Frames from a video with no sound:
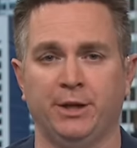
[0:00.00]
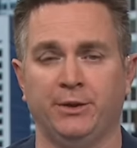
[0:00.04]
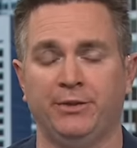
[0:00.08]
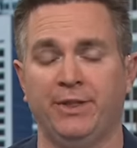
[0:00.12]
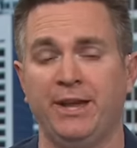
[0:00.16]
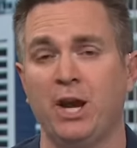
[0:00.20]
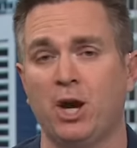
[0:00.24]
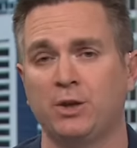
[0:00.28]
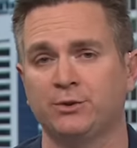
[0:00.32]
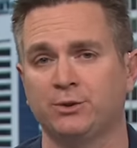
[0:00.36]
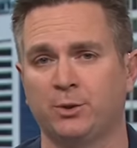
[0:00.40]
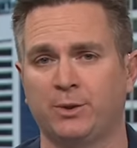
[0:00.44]
They
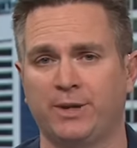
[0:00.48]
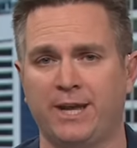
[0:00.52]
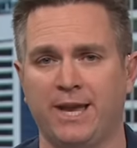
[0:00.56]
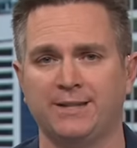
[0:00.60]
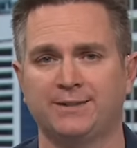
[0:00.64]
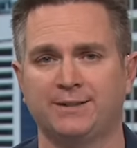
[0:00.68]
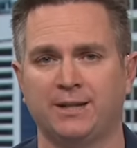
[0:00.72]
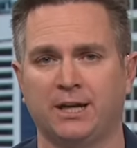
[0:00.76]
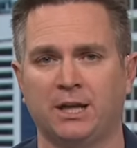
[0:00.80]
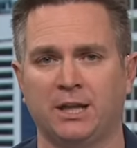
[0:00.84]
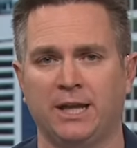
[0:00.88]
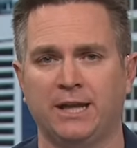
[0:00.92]
also guessed
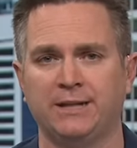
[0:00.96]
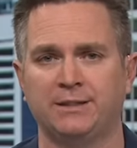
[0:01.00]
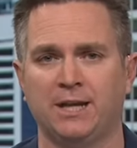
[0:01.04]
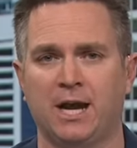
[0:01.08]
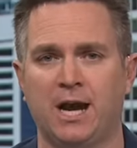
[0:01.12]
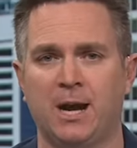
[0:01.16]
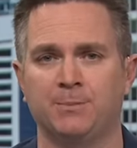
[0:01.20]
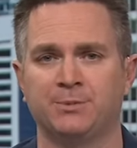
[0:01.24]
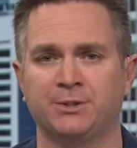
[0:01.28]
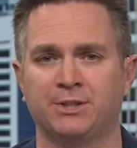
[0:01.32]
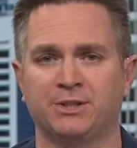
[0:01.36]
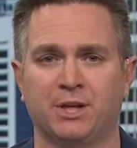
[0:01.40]
that Klay
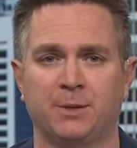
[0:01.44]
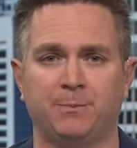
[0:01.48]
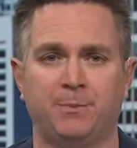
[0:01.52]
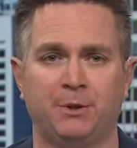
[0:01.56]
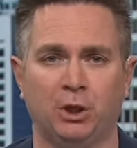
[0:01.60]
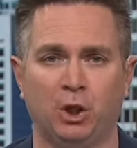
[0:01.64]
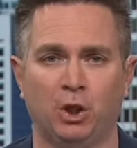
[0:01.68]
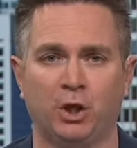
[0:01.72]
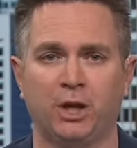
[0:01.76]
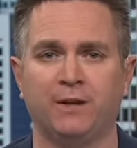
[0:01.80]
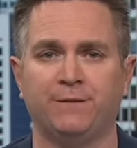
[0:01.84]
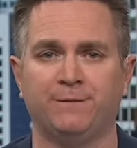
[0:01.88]
Thompson is going to be
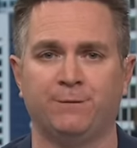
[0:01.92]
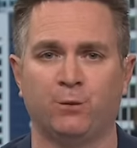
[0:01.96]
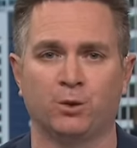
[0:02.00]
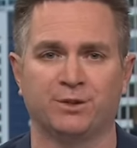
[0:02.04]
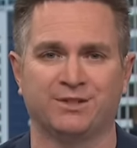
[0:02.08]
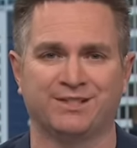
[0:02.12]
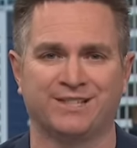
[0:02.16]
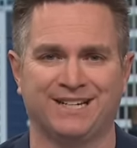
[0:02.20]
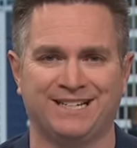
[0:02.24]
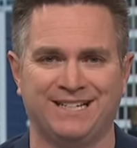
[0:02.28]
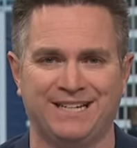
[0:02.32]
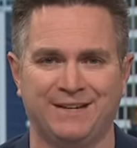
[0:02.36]
looking for
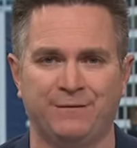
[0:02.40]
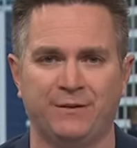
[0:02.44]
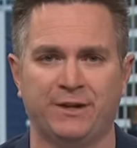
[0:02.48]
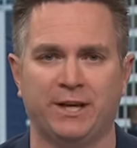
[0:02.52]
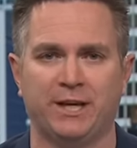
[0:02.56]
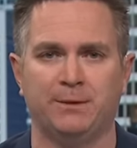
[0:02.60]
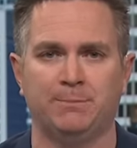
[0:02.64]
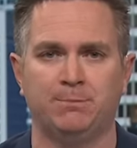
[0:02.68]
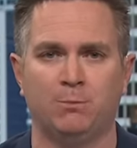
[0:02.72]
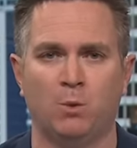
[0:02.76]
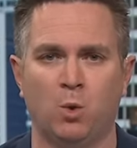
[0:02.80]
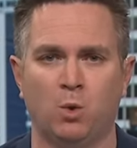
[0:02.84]

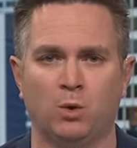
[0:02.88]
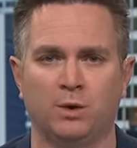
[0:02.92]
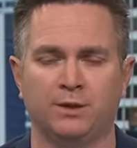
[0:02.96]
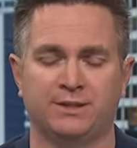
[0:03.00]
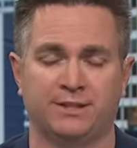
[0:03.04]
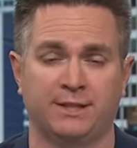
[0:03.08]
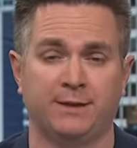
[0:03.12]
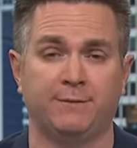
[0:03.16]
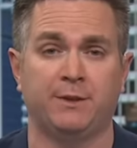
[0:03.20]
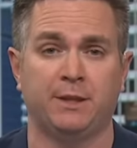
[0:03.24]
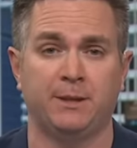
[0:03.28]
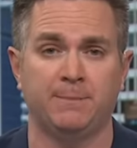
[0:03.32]

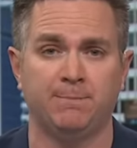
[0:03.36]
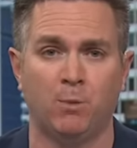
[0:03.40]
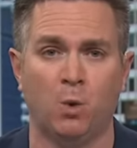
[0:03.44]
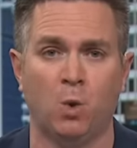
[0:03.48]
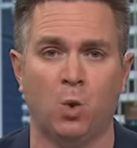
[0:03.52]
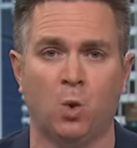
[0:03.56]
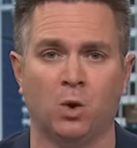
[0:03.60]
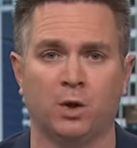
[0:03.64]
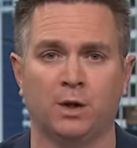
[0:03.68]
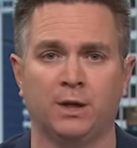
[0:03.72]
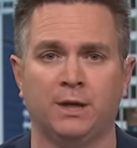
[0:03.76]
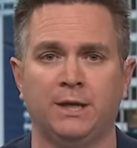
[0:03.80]
significantly
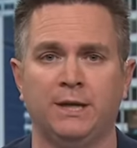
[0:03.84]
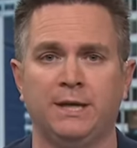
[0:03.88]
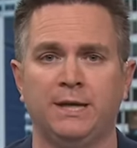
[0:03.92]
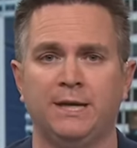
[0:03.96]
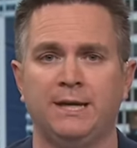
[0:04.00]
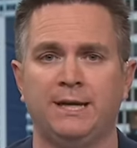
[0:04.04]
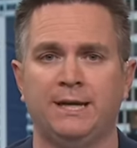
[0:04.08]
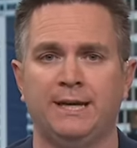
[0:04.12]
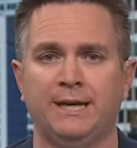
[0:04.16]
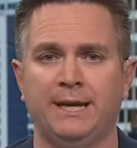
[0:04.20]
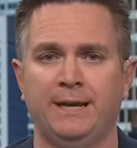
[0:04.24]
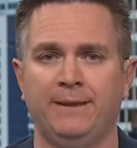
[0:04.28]
more
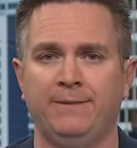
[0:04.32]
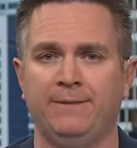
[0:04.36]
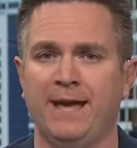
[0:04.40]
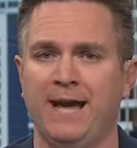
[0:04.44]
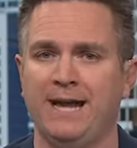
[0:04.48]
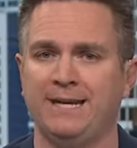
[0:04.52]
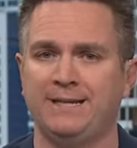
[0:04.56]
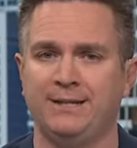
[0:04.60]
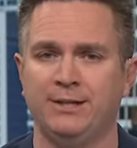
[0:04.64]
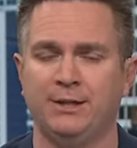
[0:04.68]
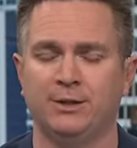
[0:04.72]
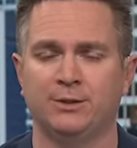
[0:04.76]
in
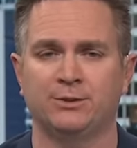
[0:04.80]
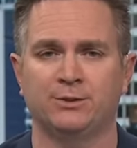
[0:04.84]
that deal.